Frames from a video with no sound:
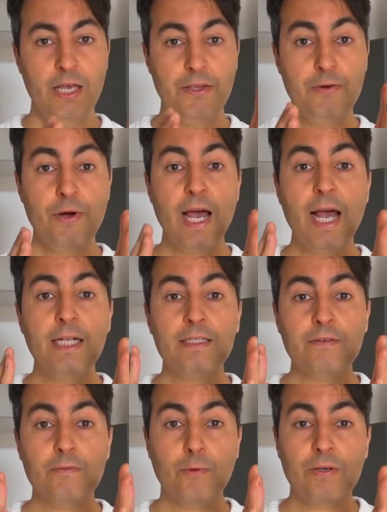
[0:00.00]
You end the
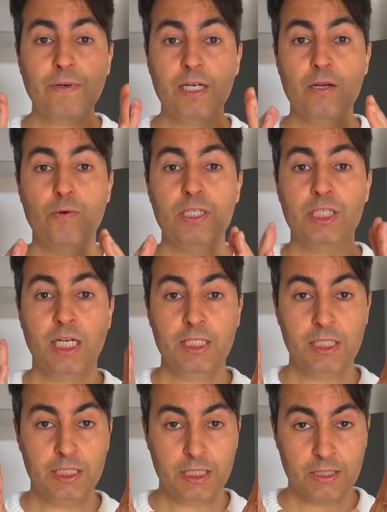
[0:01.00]
One Funnel Away
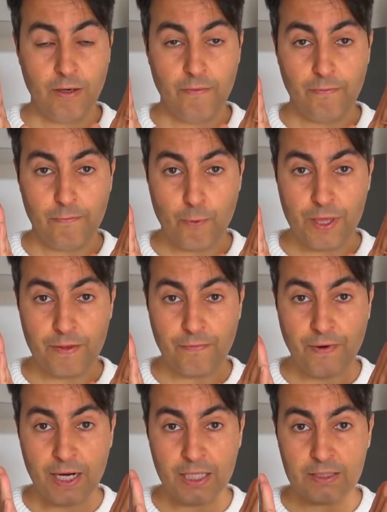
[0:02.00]
Challenge with the
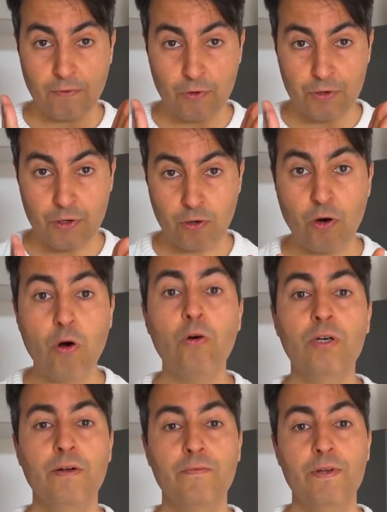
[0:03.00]
funnels for your
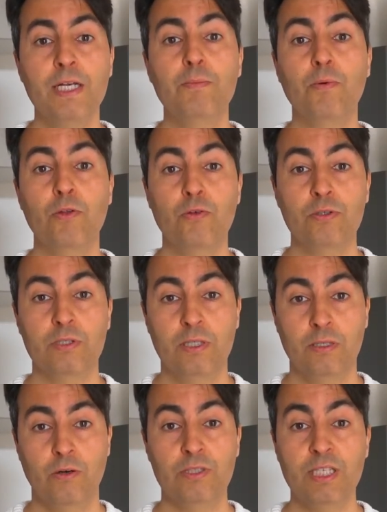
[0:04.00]
own affiliate product
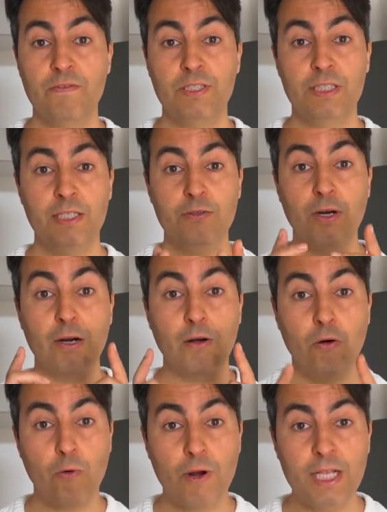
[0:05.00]
or service that you are
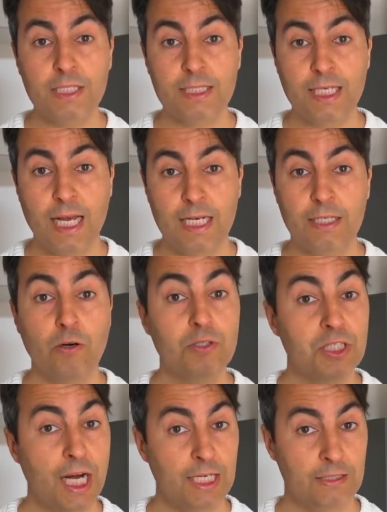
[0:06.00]
already selling or
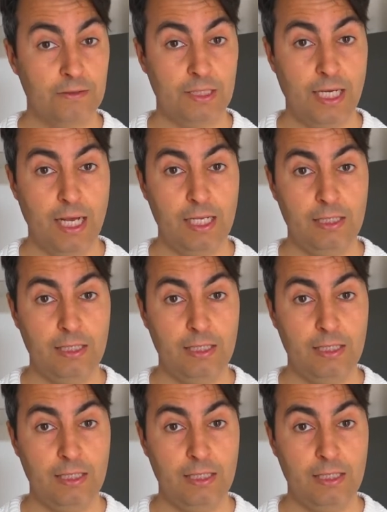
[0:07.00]
trying to sell,